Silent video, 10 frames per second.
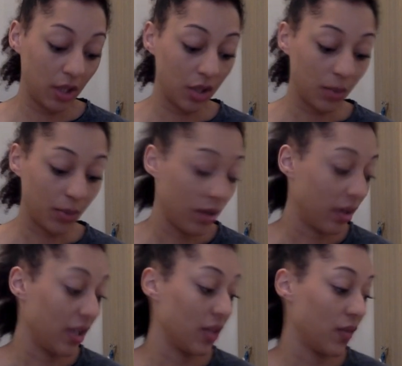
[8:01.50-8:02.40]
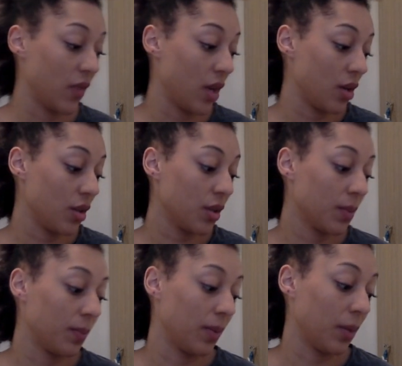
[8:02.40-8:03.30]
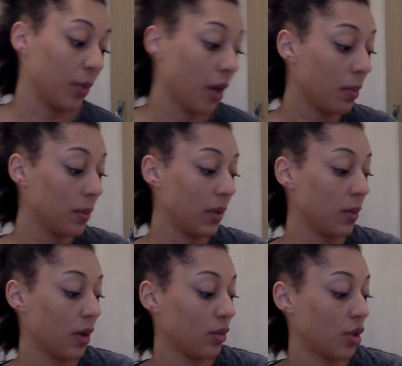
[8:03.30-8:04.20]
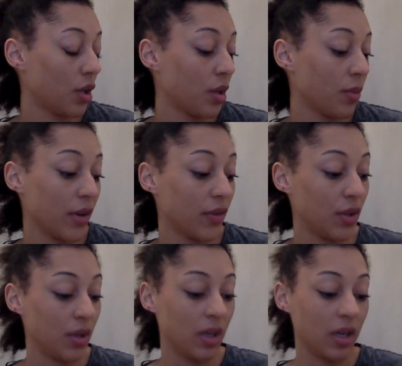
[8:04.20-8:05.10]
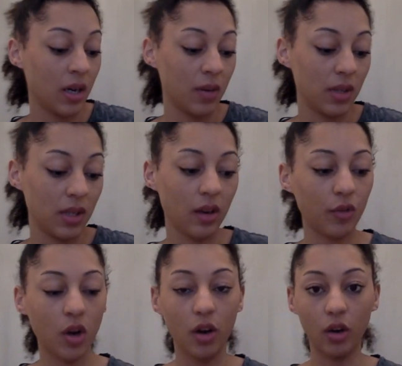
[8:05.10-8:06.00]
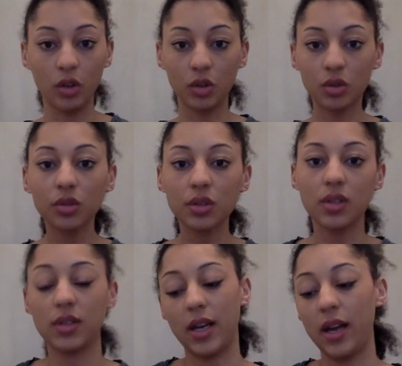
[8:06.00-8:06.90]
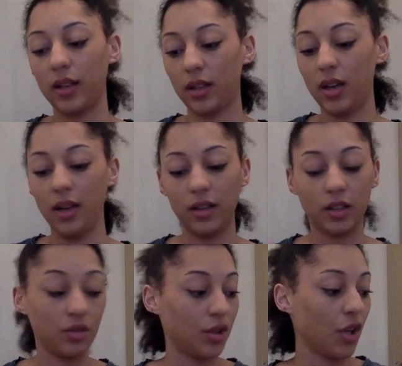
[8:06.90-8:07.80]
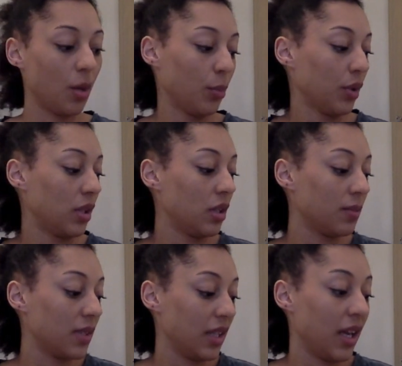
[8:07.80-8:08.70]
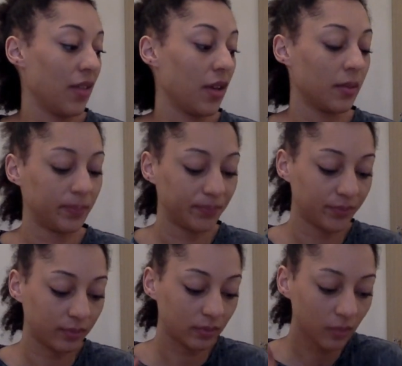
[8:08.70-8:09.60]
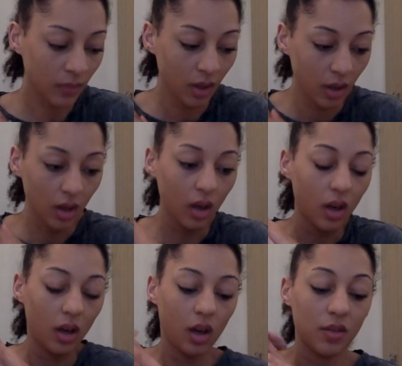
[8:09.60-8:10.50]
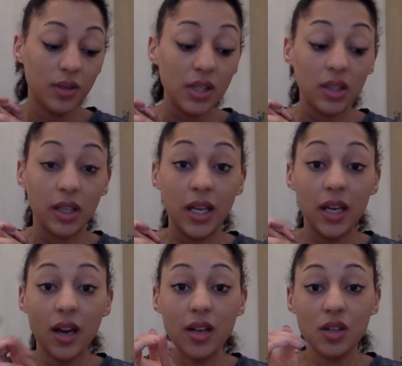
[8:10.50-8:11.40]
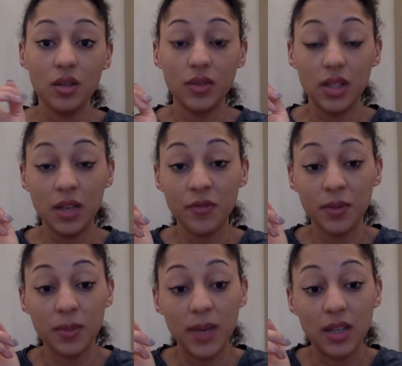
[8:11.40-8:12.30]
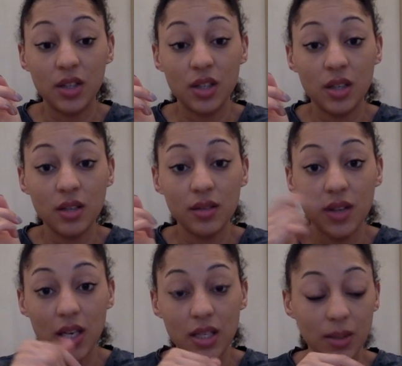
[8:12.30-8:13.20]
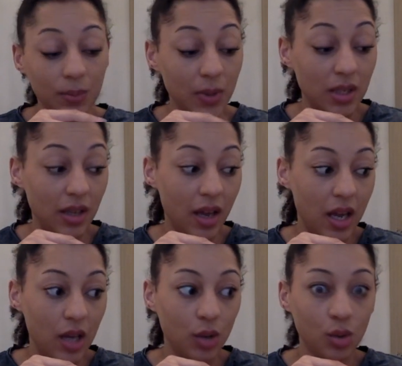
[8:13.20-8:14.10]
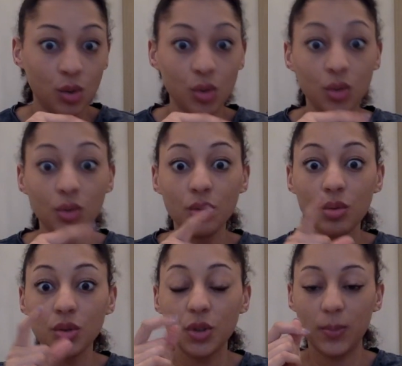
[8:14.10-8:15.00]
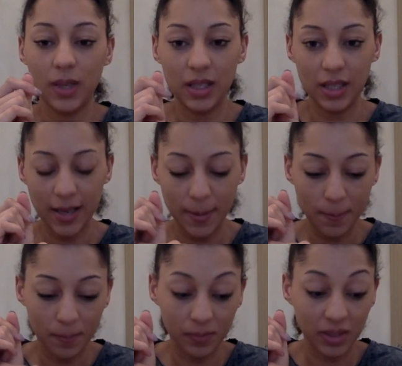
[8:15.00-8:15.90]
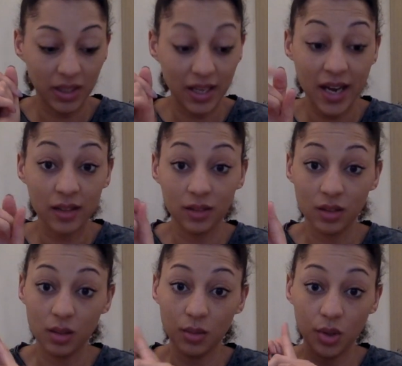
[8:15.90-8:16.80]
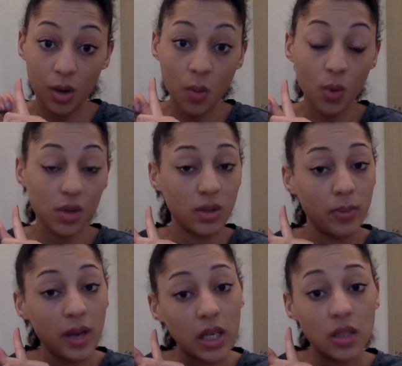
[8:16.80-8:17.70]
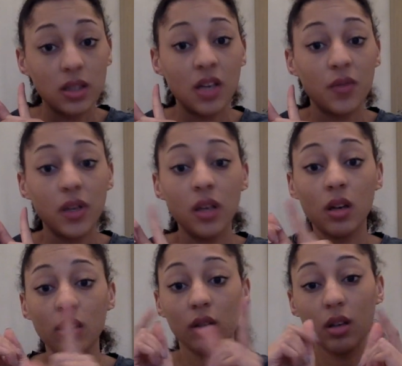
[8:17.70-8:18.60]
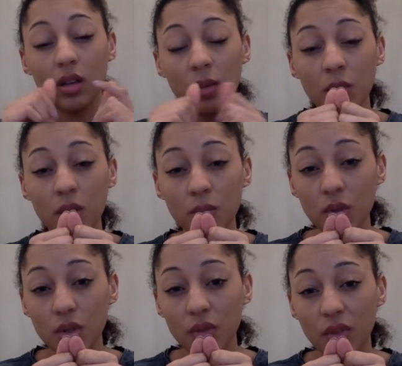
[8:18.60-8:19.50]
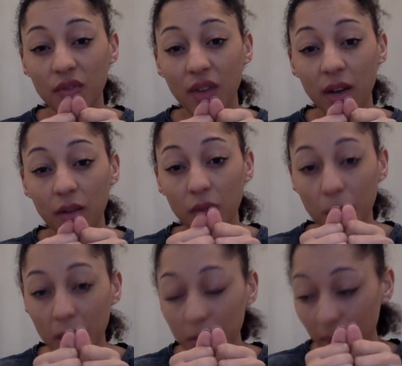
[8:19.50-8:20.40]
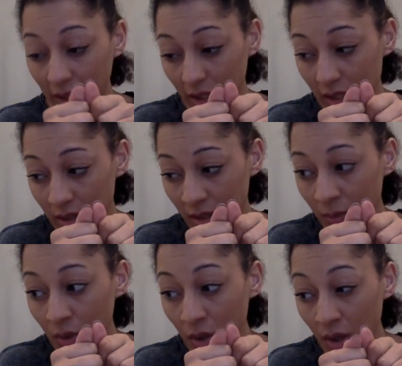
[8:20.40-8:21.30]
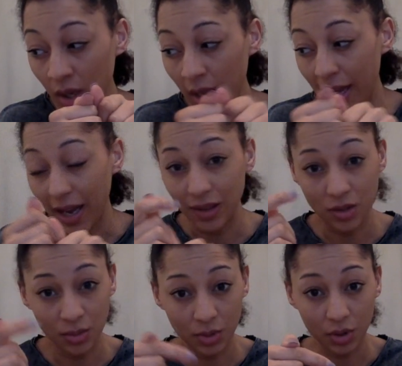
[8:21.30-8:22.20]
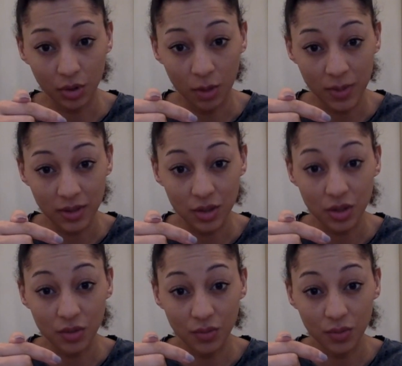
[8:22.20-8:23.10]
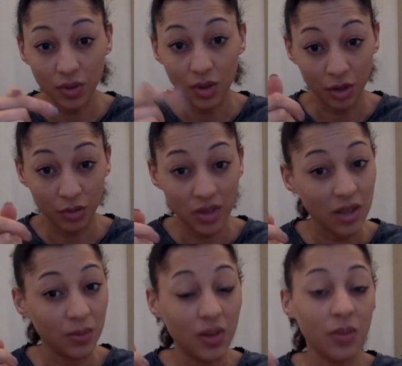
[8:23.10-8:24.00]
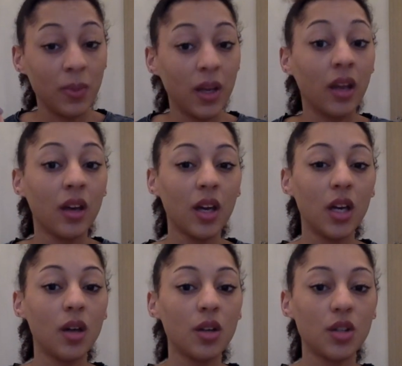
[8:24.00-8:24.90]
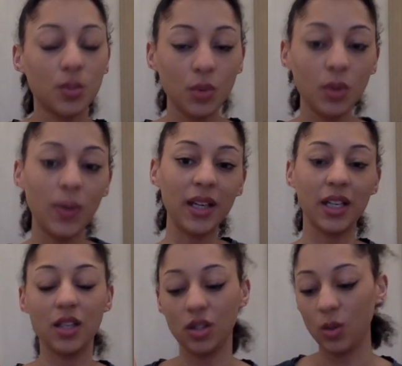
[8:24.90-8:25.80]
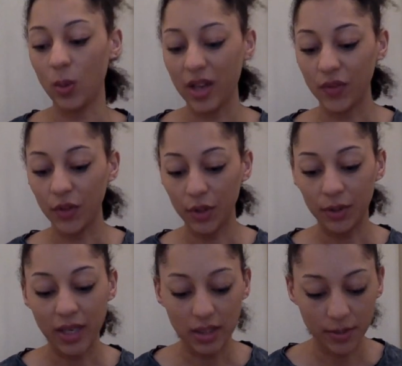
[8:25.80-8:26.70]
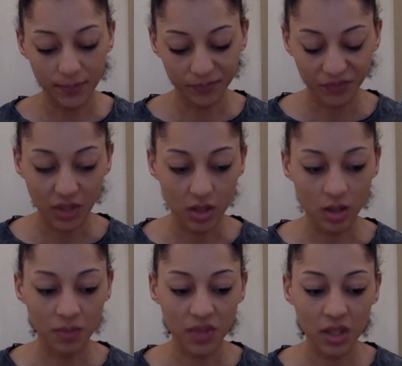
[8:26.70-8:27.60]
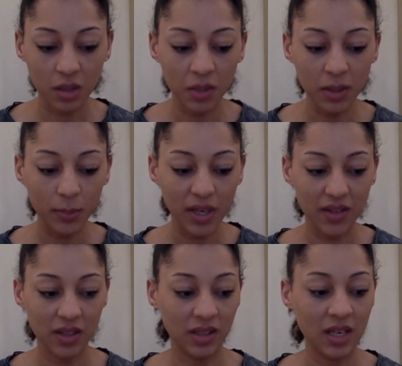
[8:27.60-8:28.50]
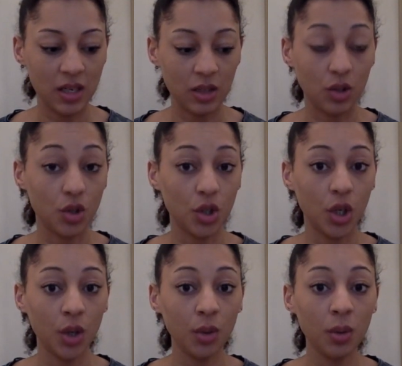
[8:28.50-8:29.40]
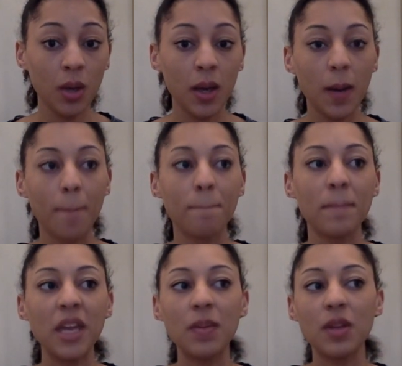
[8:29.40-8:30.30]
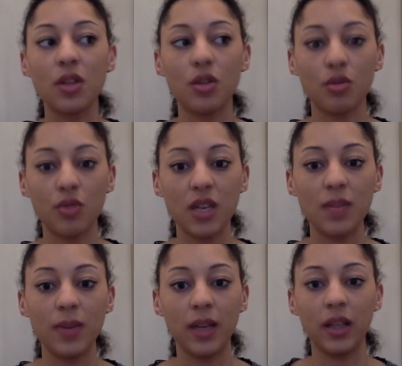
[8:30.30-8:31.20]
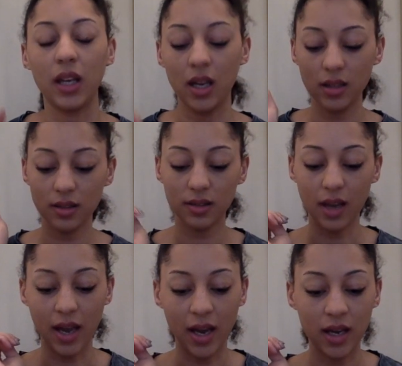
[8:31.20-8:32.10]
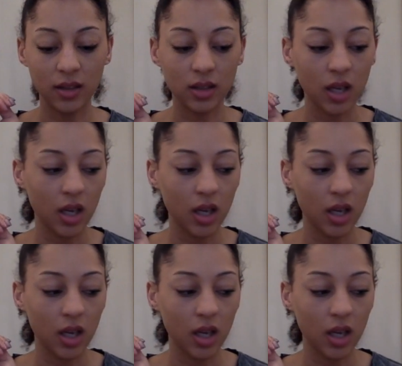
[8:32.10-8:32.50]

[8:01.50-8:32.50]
you the progress of those, but I probably won't show them off to you now until I've got a good stack and I can start putting them together. Originally, as you'll have seen from the pictures, this was a huge blanket, but again, go and watch the blanket stack vlog. I'm not much of a fan of the big blankets anymore, and some of the comments you've agreed with me. Smaller blankets are the way forward. So I think I'm going to break this down into 2, maybe 3 blankets, and